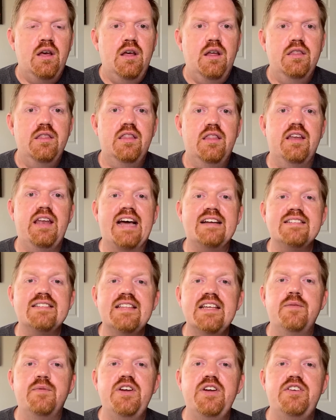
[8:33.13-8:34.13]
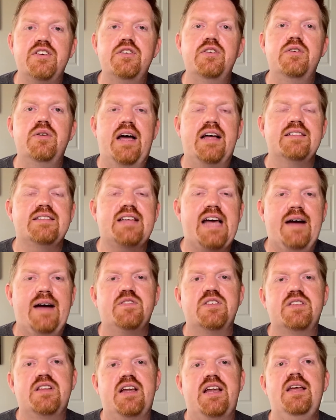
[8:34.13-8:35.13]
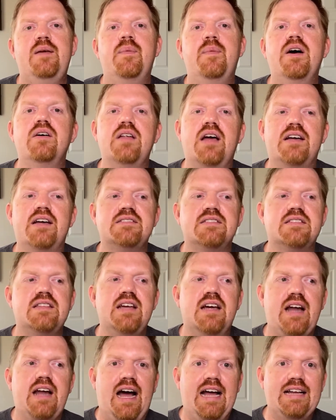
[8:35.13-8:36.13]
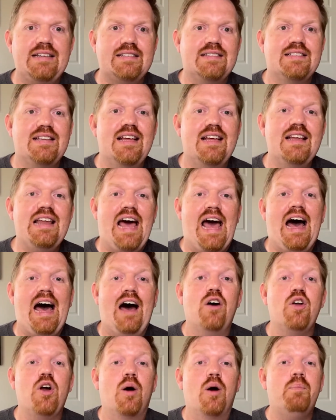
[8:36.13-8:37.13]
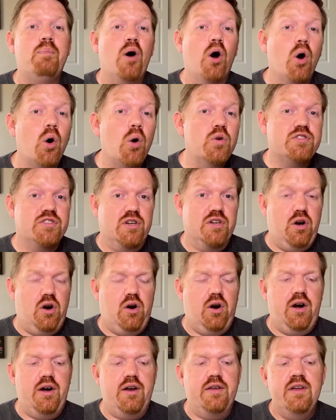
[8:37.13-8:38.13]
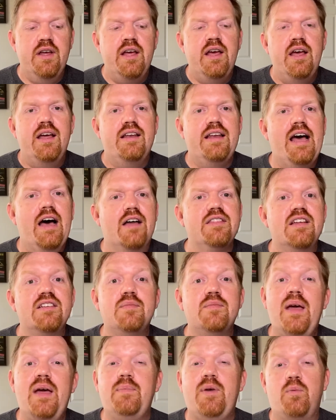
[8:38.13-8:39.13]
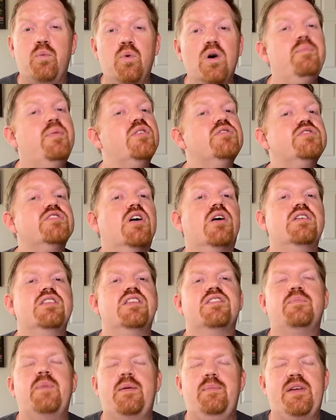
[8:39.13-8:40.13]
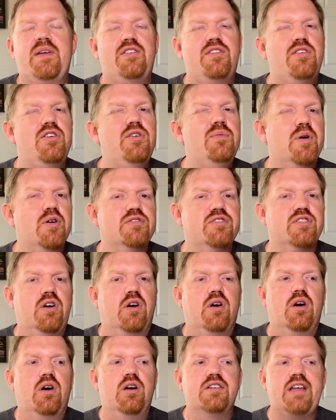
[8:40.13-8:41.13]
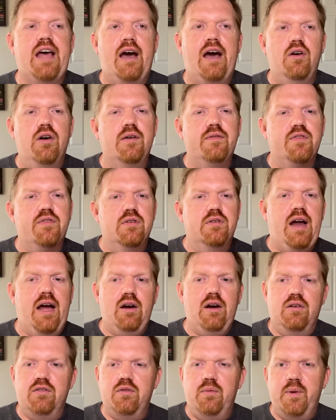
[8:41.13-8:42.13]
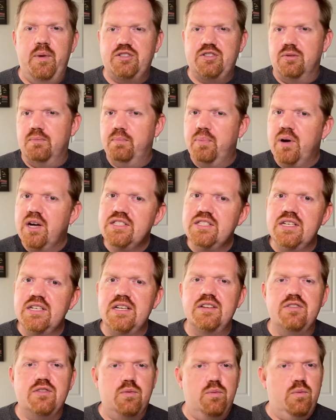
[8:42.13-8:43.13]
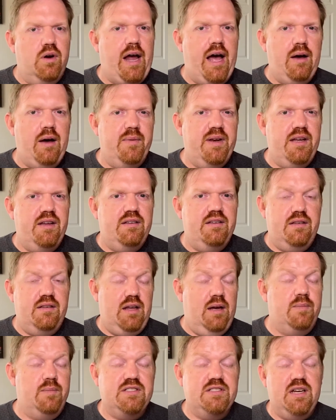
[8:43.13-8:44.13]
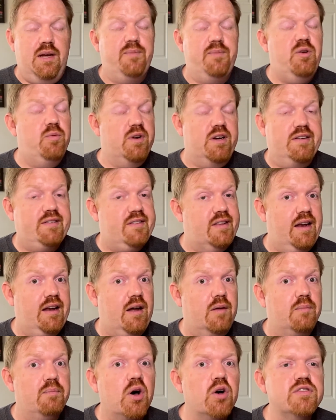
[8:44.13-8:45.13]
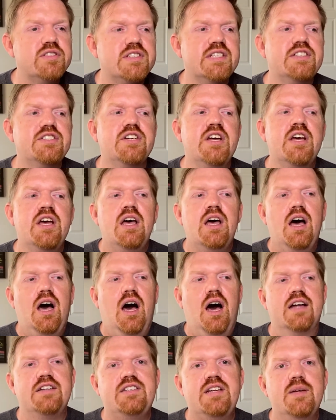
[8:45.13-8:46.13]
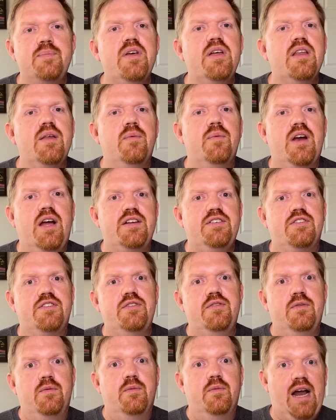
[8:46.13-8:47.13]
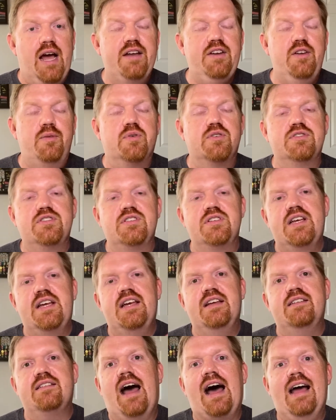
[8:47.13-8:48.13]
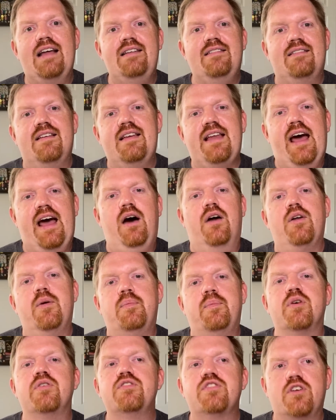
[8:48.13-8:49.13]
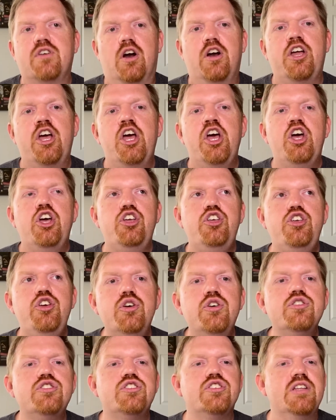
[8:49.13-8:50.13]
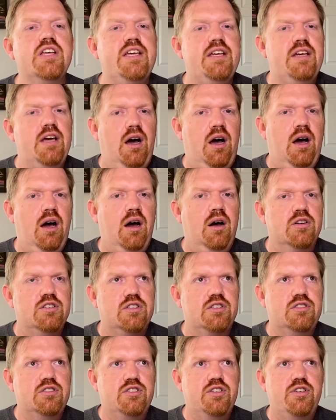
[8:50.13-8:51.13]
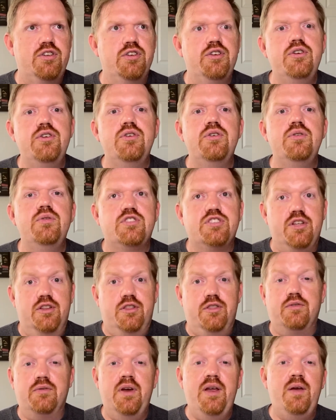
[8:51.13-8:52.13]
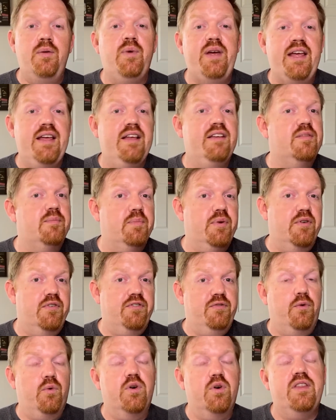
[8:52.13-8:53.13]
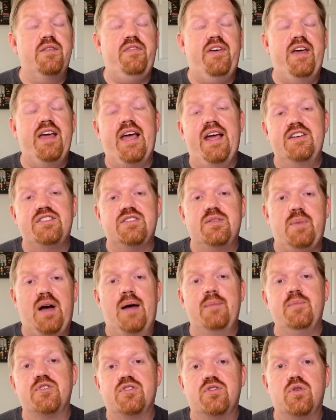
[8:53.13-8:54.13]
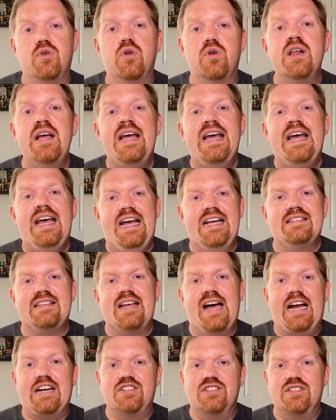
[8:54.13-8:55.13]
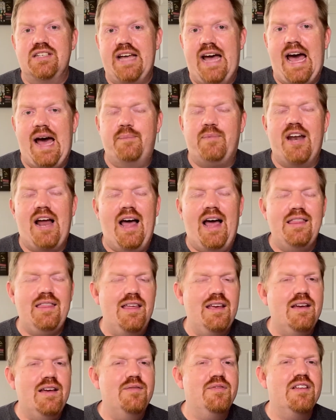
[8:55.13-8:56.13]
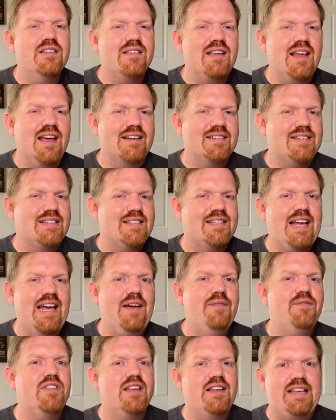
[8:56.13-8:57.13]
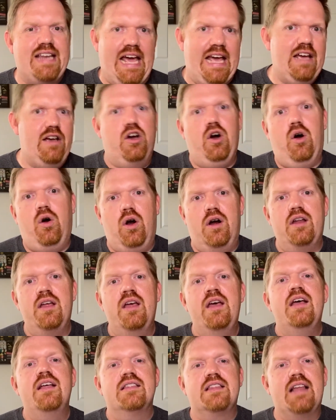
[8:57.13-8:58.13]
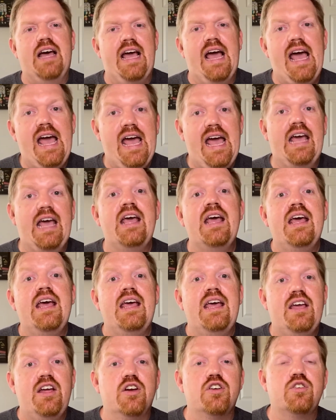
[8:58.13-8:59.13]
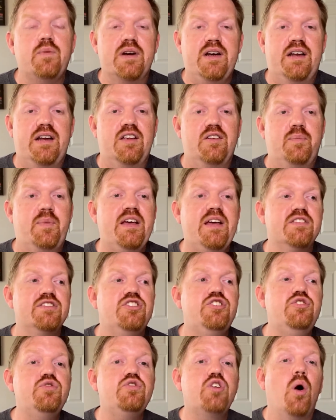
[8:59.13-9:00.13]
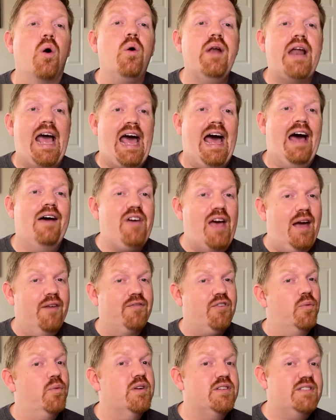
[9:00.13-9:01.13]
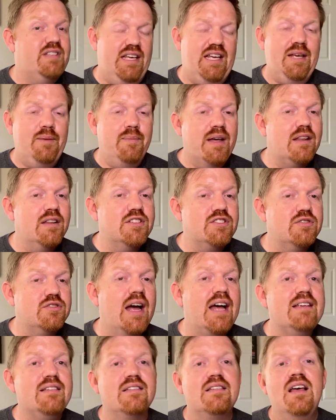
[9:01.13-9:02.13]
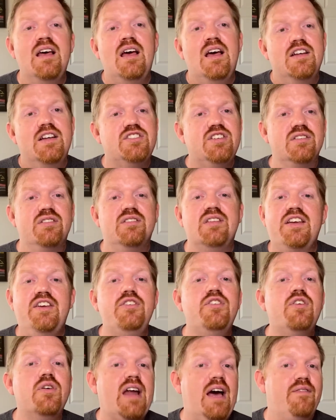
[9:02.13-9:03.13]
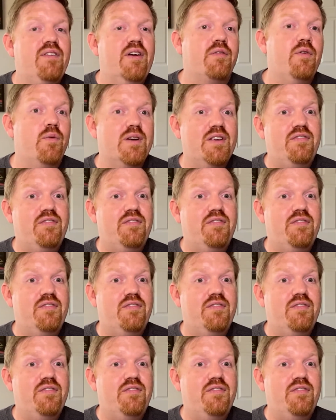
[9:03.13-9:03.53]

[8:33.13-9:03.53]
The next thing we do is after the email is that I send out a postcard. Now, this may be 1 postcard, this may be 2 postcards, however much your budget is, or how much time you want to send out postage. Typically, what I do personally is I send out a postcard usually 2 to 3 weeks before the Vacation Bible School is actually to happen. I think of this like a save the date card. Like, hey, here's what it is, because you don't have everyone's email address, just like you don't have everyone's